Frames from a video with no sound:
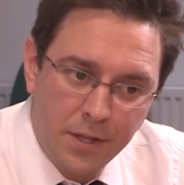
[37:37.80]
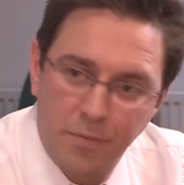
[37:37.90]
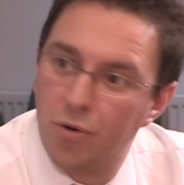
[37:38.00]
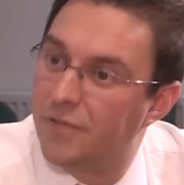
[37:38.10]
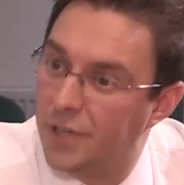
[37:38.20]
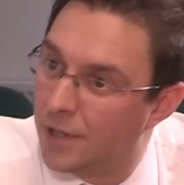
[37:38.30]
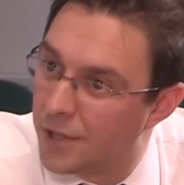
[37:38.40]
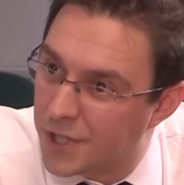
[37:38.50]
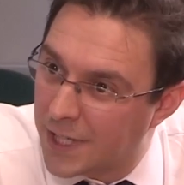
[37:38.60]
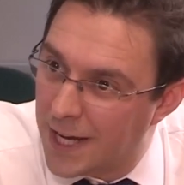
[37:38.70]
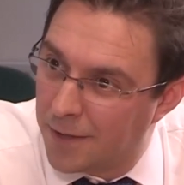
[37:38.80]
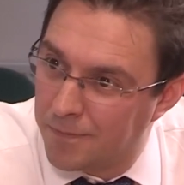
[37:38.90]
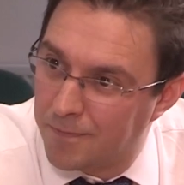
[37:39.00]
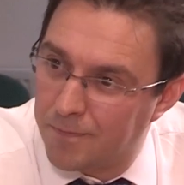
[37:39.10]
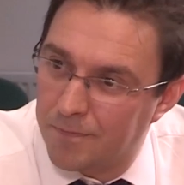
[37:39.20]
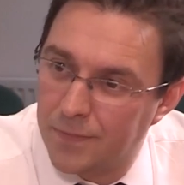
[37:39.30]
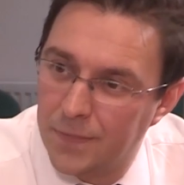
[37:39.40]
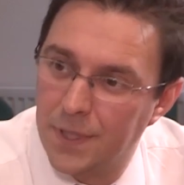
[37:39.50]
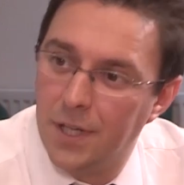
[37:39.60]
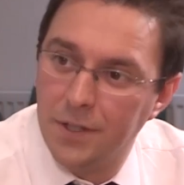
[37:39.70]
profit and loss account,
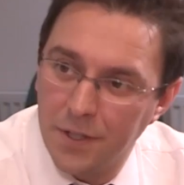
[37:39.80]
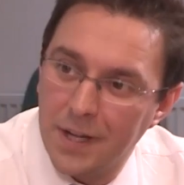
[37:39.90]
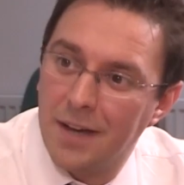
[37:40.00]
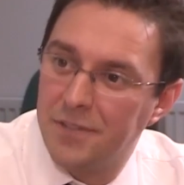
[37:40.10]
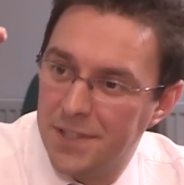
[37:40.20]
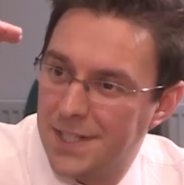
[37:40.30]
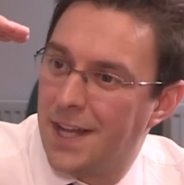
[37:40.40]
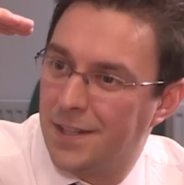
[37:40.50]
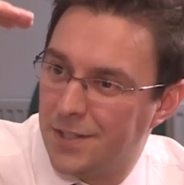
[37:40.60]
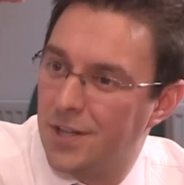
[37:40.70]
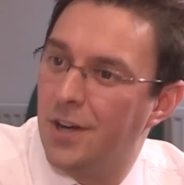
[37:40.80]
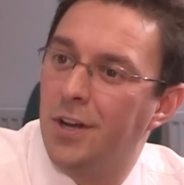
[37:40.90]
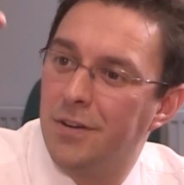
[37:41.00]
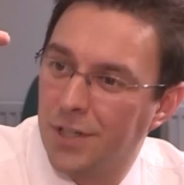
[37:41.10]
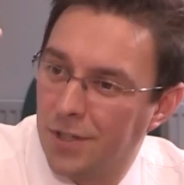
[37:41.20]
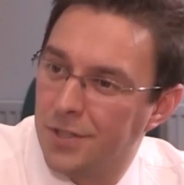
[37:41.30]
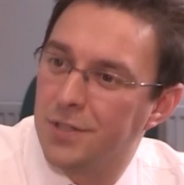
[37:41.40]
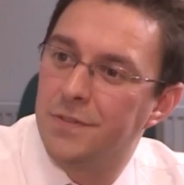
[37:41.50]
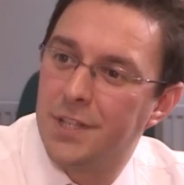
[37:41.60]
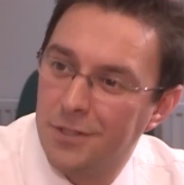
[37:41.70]
you'd have your standard turnover,
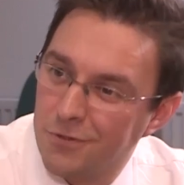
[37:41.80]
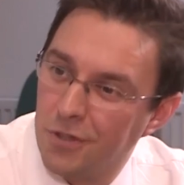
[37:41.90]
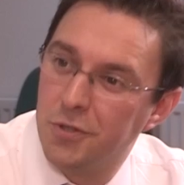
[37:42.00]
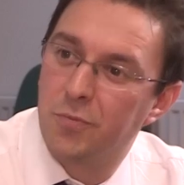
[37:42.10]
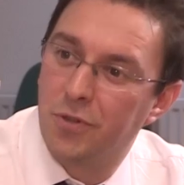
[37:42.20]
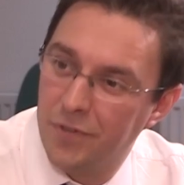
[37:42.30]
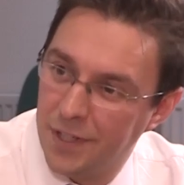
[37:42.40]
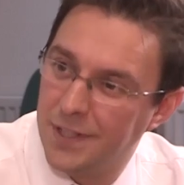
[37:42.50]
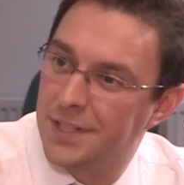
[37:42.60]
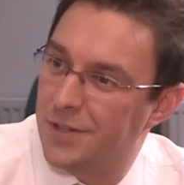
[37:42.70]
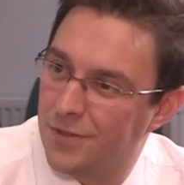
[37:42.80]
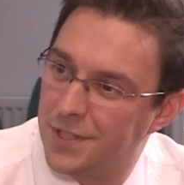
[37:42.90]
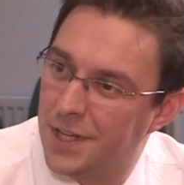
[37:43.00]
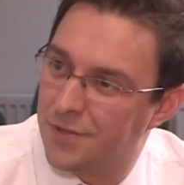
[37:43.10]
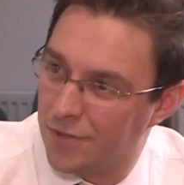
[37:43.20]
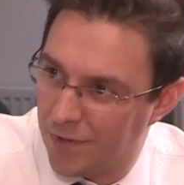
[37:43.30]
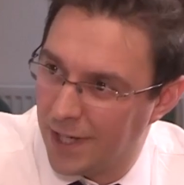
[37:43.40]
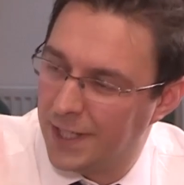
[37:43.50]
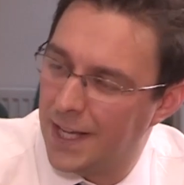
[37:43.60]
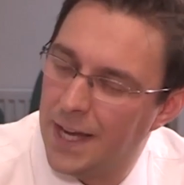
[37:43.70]
cost of sales, gross profit, et cetera,
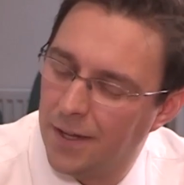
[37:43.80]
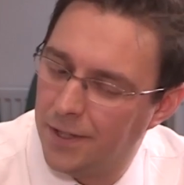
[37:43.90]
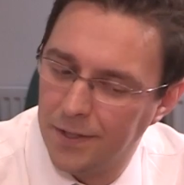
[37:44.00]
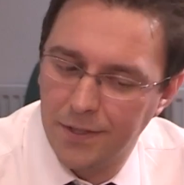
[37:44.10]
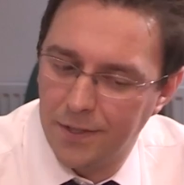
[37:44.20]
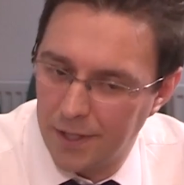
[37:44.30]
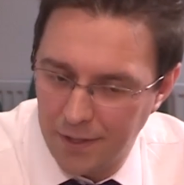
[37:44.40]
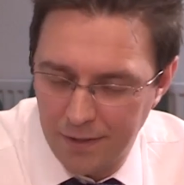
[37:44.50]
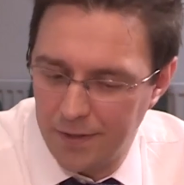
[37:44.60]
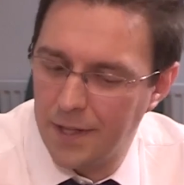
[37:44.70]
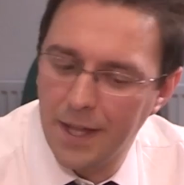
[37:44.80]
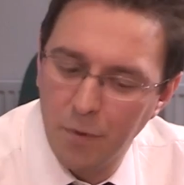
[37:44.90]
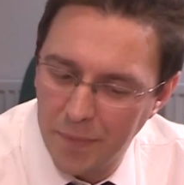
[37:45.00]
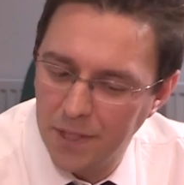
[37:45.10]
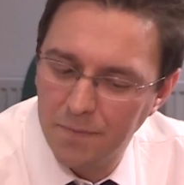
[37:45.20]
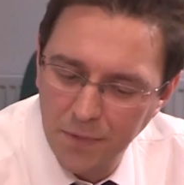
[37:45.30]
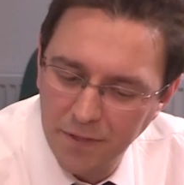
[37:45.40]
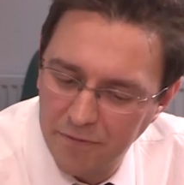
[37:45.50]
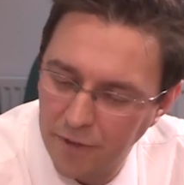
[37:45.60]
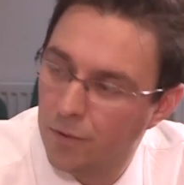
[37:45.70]
running down, and that would be
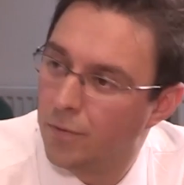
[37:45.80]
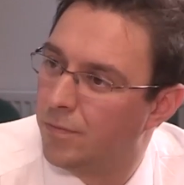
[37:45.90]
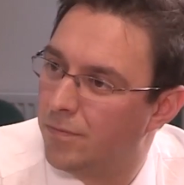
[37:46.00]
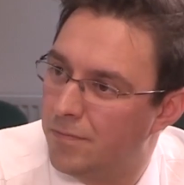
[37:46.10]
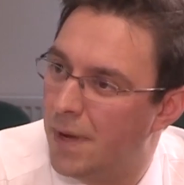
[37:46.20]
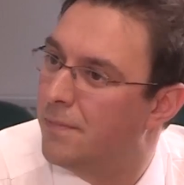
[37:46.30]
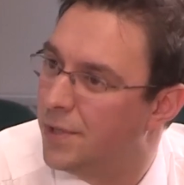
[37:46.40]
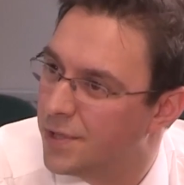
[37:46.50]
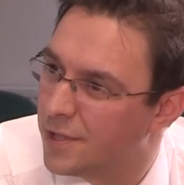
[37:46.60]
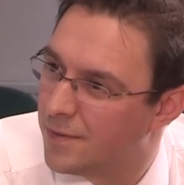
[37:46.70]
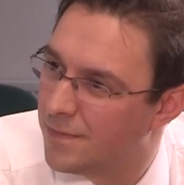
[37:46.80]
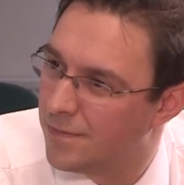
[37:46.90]
your full members'